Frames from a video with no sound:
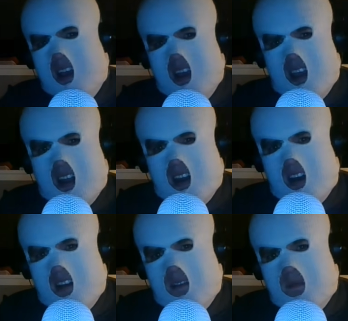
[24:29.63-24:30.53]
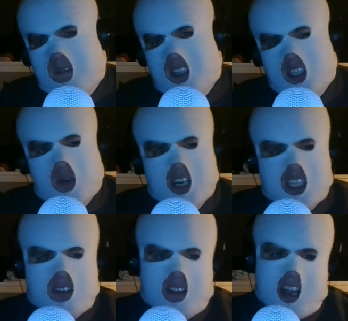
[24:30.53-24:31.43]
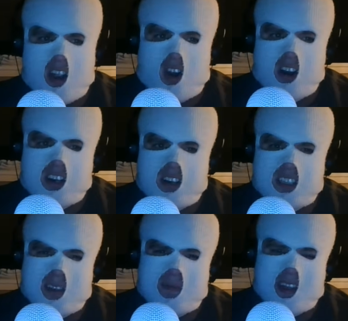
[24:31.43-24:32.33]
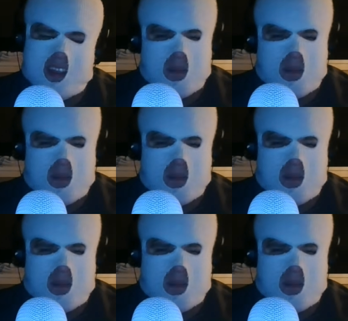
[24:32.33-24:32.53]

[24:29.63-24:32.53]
In a situation of like art or something,